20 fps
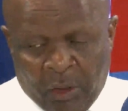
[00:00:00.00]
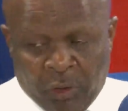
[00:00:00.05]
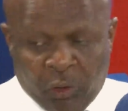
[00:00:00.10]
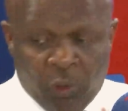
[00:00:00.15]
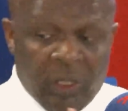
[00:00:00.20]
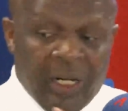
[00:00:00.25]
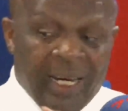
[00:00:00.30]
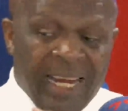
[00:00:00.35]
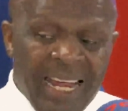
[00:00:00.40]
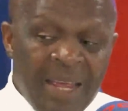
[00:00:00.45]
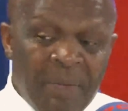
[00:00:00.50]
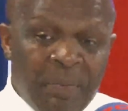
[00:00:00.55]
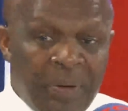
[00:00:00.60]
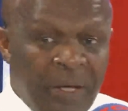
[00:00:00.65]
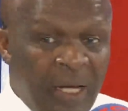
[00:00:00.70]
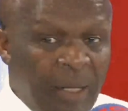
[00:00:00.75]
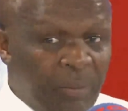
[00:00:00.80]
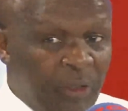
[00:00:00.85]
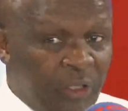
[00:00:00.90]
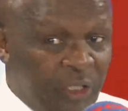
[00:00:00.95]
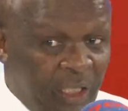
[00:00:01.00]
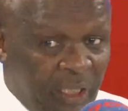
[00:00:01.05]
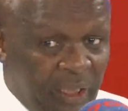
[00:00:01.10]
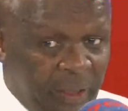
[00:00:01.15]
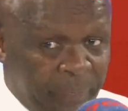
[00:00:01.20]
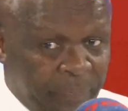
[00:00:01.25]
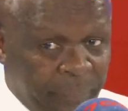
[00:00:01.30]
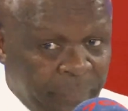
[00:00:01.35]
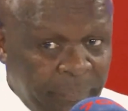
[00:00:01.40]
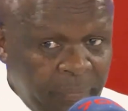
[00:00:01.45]
So
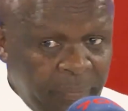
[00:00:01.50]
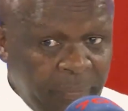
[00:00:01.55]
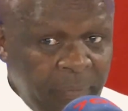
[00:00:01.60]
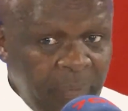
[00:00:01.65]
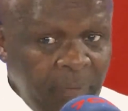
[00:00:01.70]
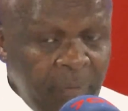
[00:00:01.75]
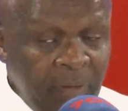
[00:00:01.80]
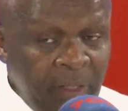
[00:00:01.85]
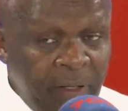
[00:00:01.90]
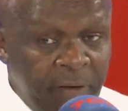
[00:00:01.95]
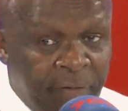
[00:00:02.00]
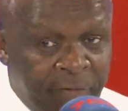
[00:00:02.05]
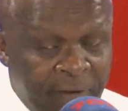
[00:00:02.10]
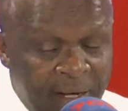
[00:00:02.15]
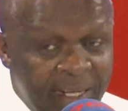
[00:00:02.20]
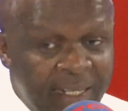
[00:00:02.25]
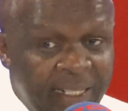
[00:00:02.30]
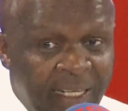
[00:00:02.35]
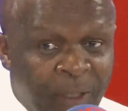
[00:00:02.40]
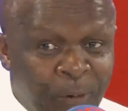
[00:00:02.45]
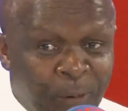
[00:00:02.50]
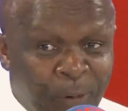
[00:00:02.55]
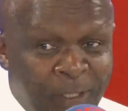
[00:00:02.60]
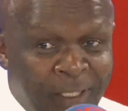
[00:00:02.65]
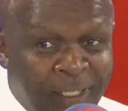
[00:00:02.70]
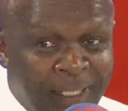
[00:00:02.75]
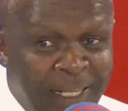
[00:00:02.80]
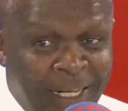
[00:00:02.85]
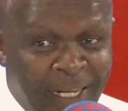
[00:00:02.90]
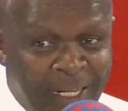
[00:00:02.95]
KPMG findings,
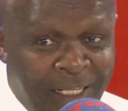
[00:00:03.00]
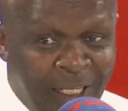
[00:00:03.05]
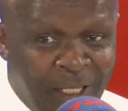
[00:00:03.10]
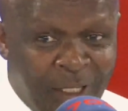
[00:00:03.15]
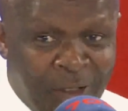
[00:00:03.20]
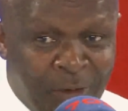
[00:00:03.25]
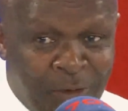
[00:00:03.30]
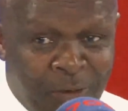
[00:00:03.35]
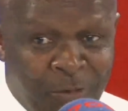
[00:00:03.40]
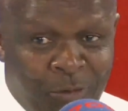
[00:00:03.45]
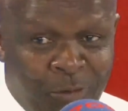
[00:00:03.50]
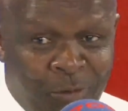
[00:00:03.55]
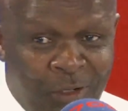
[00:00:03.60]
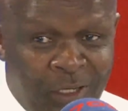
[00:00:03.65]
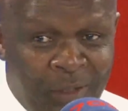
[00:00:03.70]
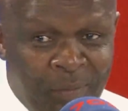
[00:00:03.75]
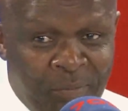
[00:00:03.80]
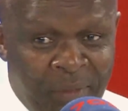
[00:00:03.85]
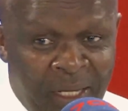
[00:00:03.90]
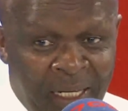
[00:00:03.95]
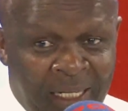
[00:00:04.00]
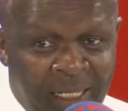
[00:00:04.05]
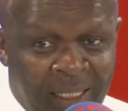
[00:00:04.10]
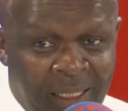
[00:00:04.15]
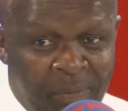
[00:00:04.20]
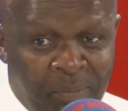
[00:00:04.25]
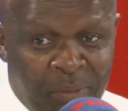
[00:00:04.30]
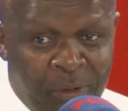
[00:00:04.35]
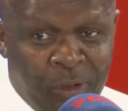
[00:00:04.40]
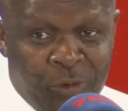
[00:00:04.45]
which led us to
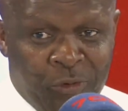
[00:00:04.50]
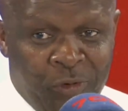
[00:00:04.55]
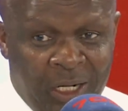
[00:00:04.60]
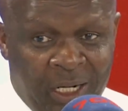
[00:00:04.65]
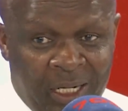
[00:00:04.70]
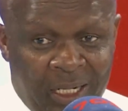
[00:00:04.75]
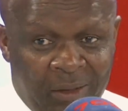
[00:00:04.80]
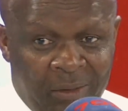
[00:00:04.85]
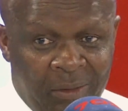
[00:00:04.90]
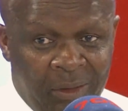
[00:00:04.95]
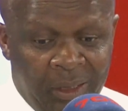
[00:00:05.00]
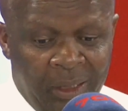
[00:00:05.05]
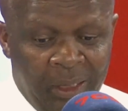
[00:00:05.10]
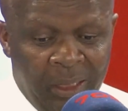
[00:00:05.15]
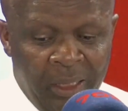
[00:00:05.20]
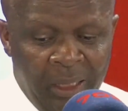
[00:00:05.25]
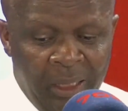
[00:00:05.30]
making the board to account,